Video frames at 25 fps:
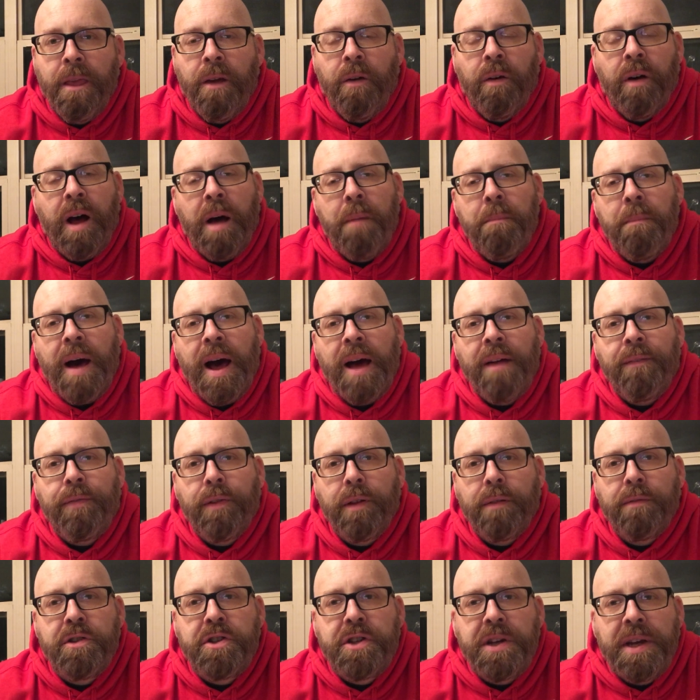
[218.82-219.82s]
Well, I'm
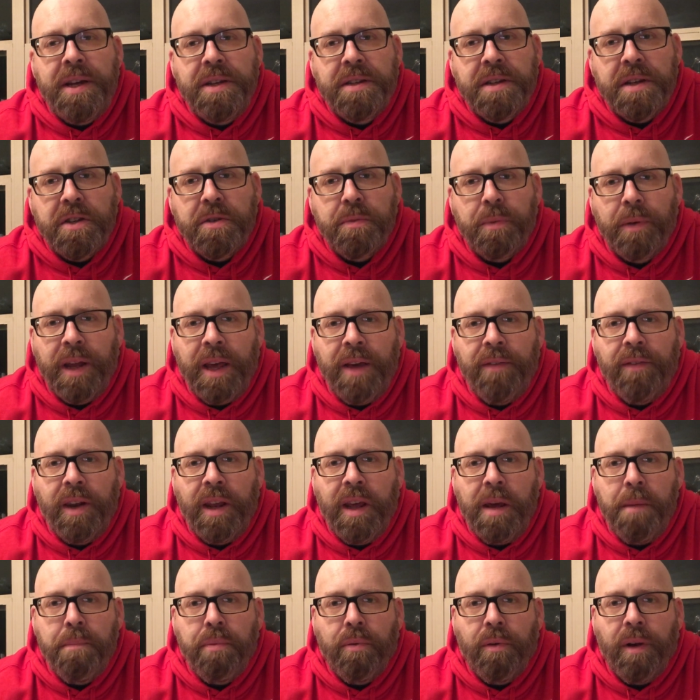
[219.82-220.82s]
mindful of Jesus when even
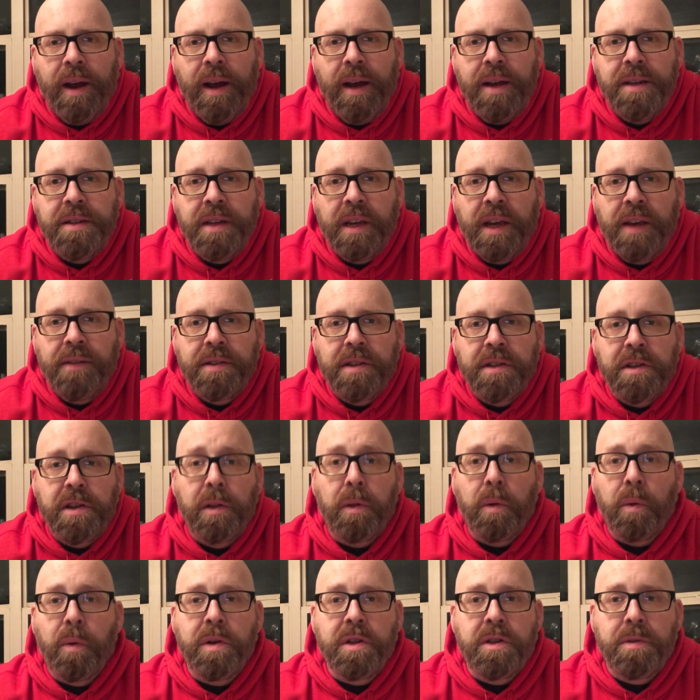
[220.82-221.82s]
He prays. He gives us the
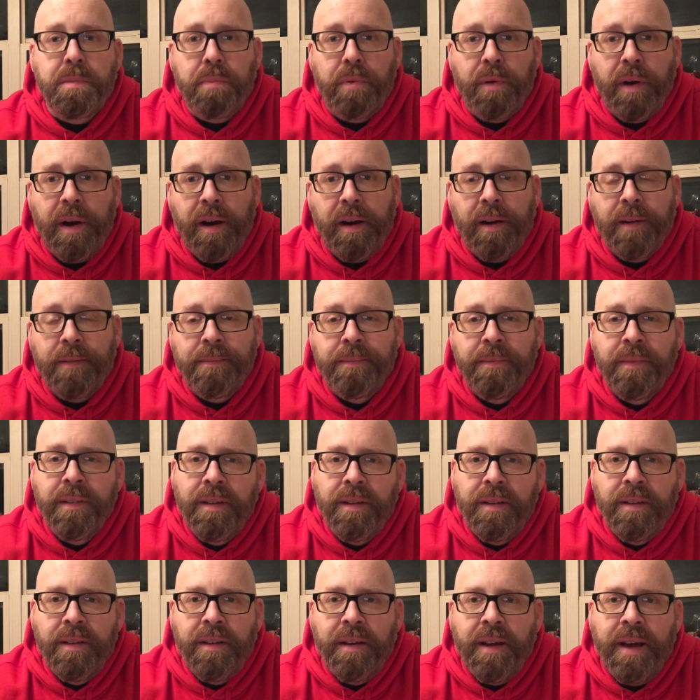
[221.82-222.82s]
Lord's Prayer.
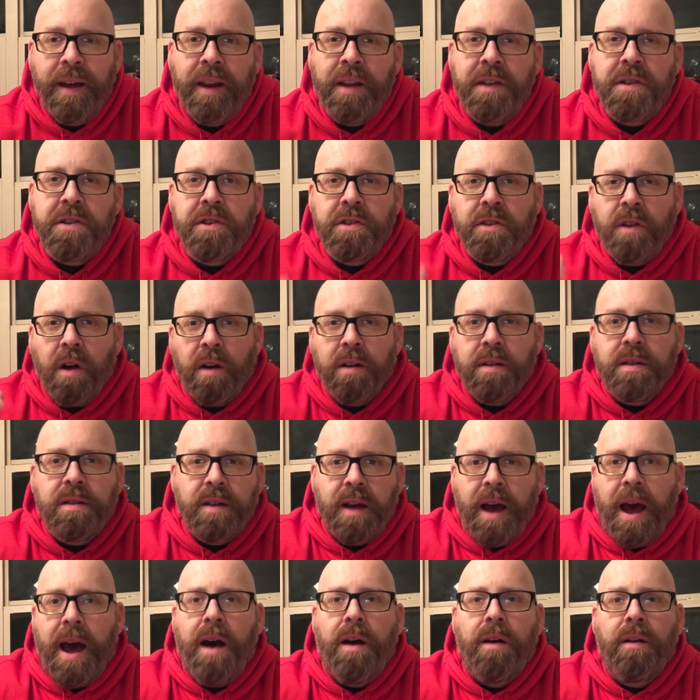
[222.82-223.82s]
And He starts
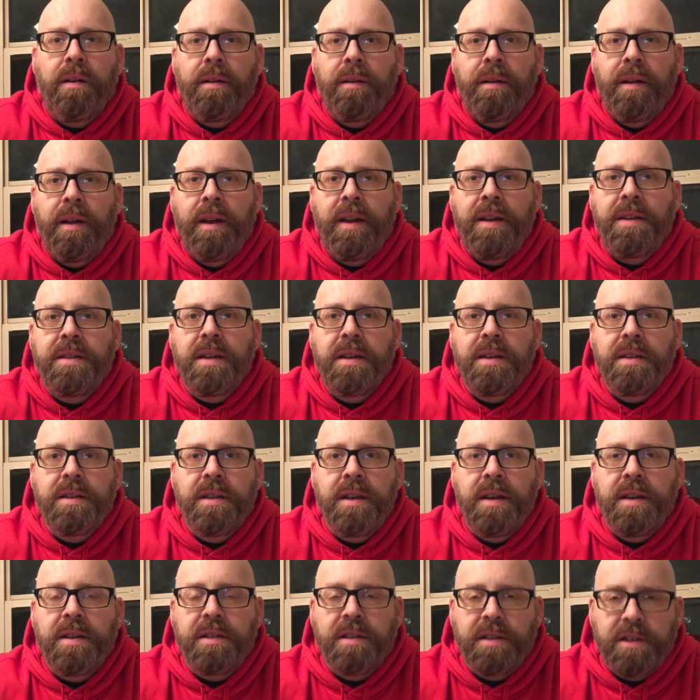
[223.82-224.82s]
out and He says
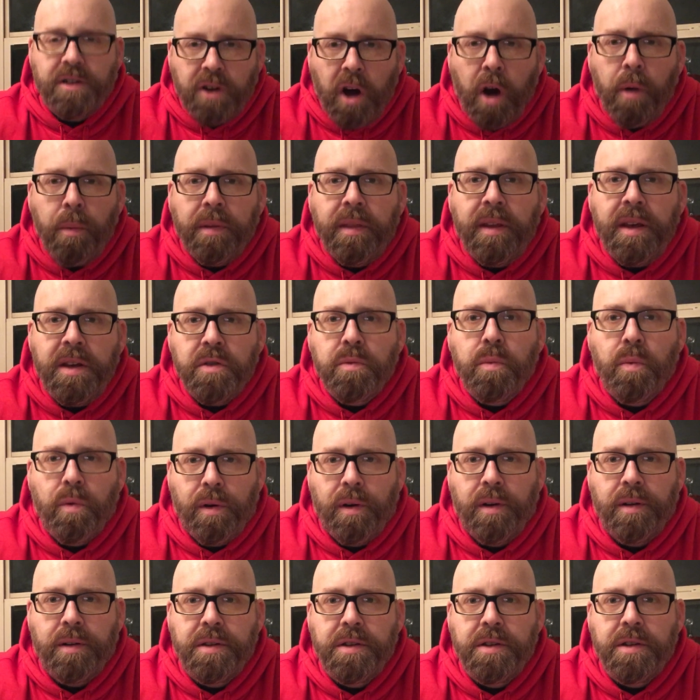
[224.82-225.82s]
this, start with these
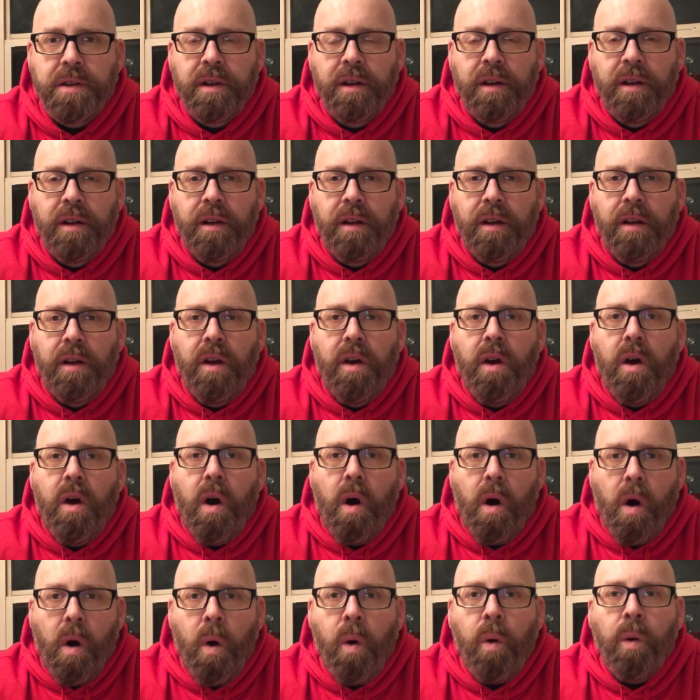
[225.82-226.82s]
words.
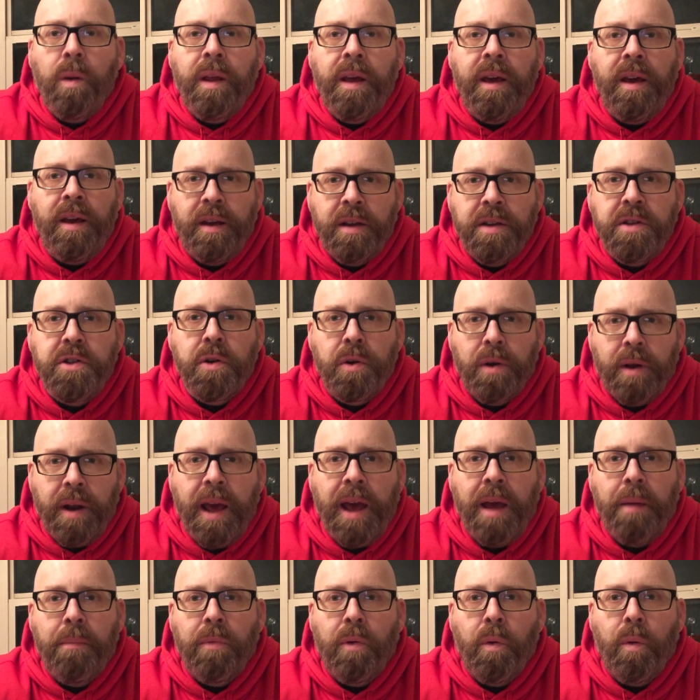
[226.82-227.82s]
Holy is your
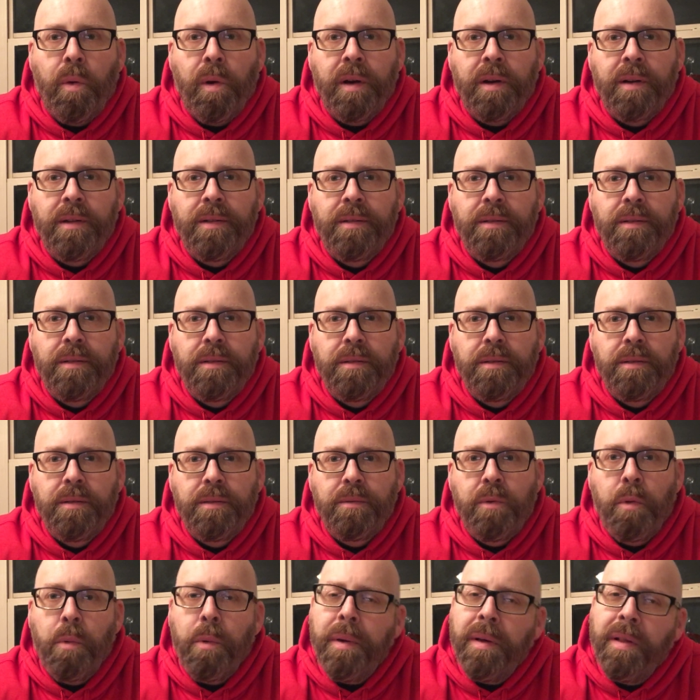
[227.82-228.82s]
name, Lord.
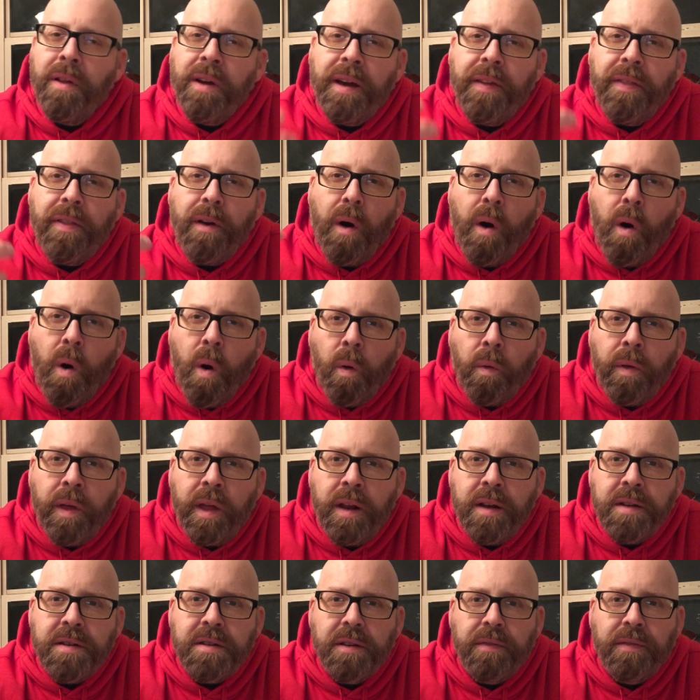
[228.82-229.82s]
When we look at the
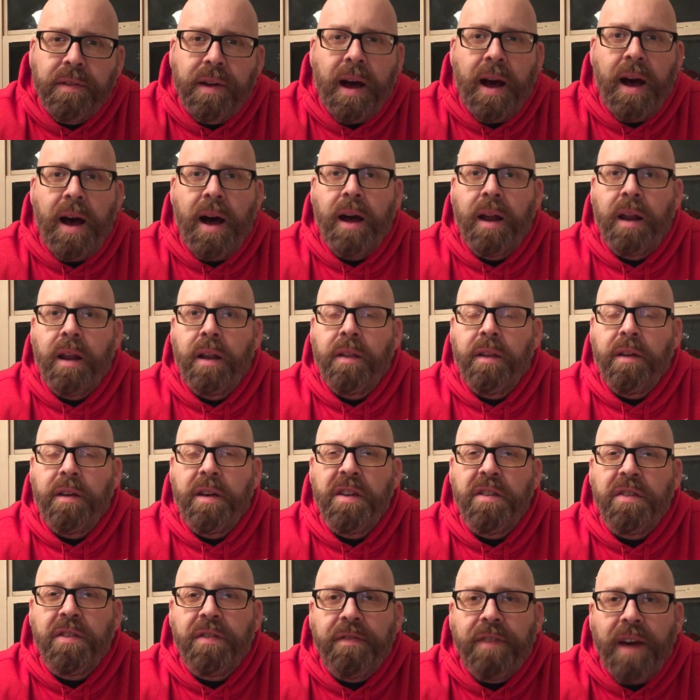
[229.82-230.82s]
holiness of God and
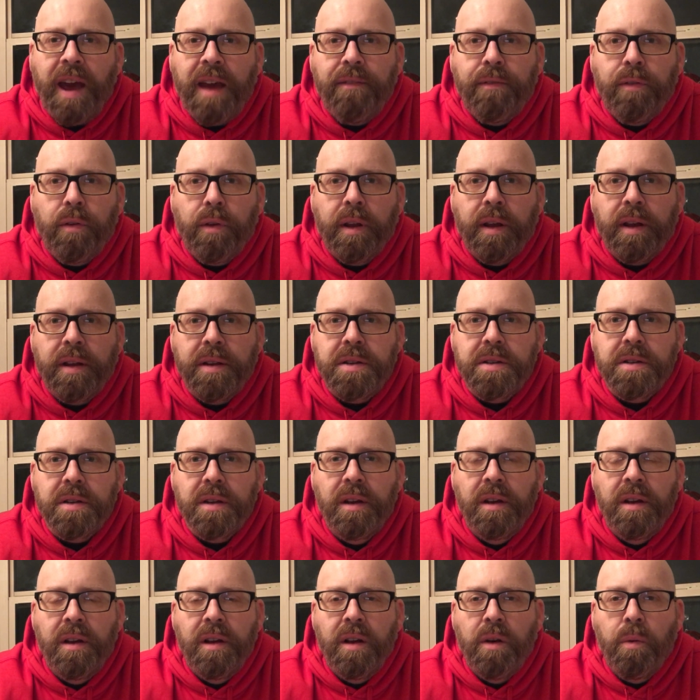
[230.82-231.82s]
His
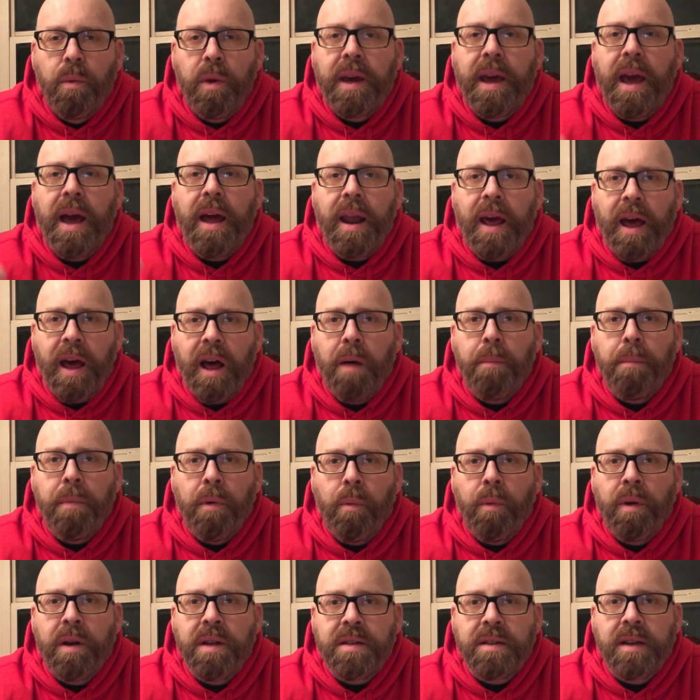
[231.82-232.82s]
faithfulness, we can't help
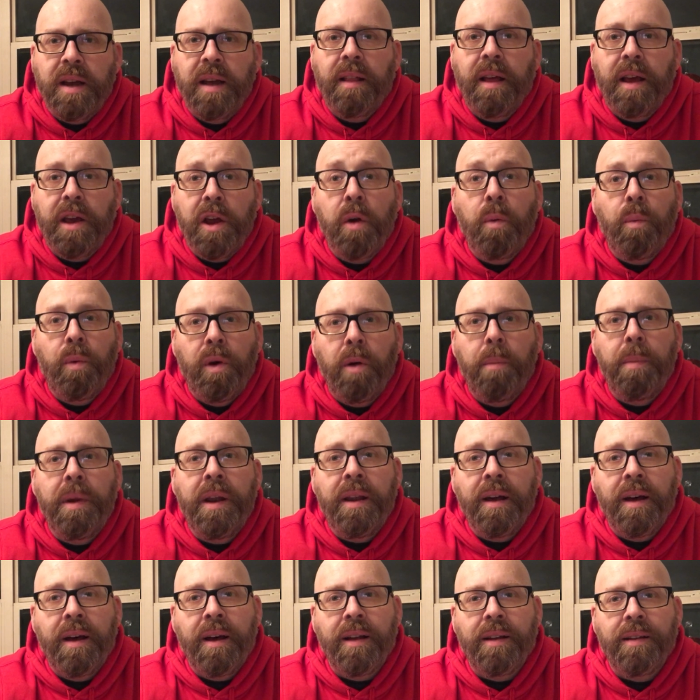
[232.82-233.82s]
but want to say, let your will be
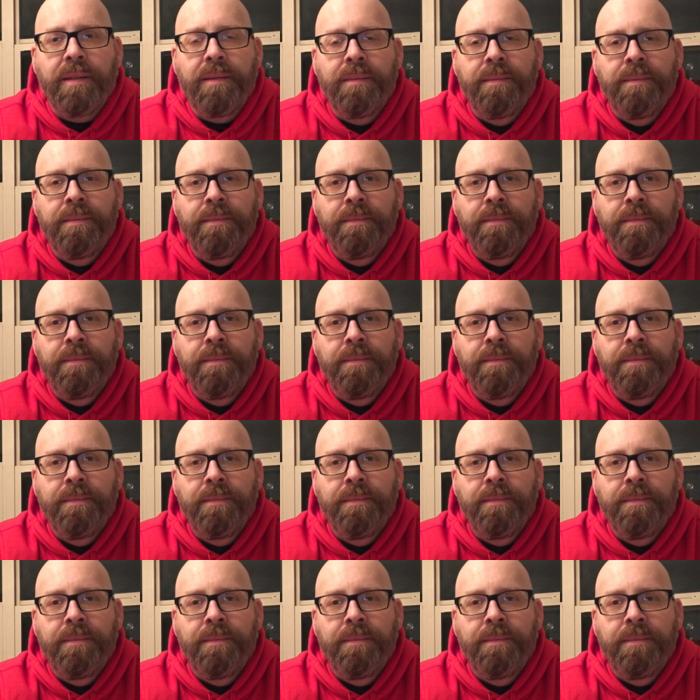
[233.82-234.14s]
done.